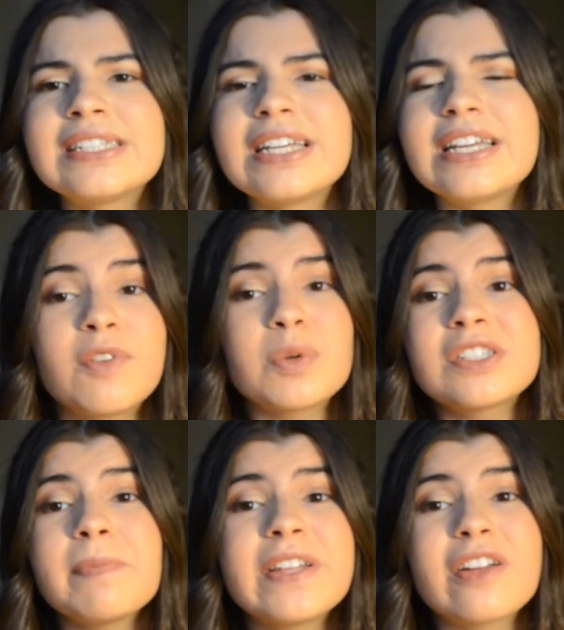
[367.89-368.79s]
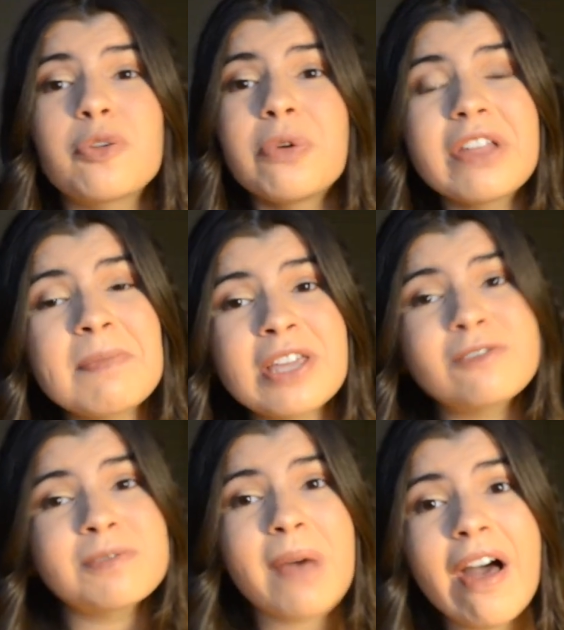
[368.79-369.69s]
If you want something that'll really make you
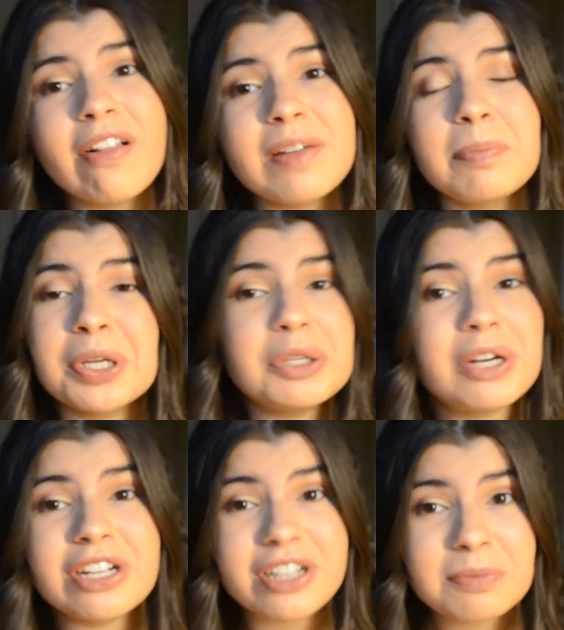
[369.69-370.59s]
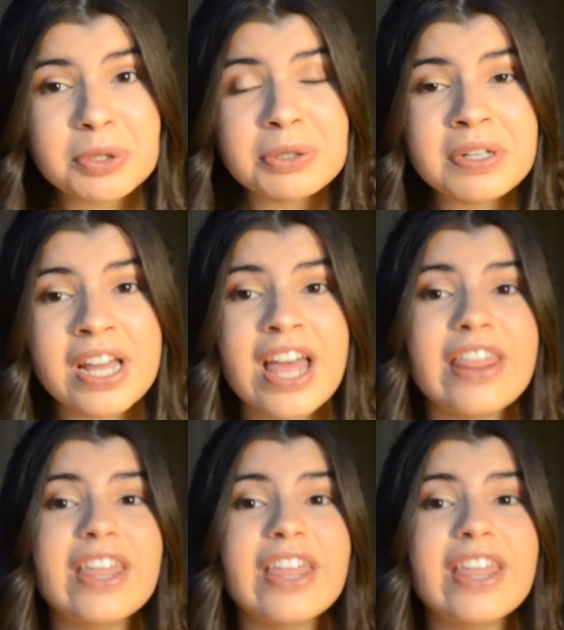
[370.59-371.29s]
smile and put you in a good mood,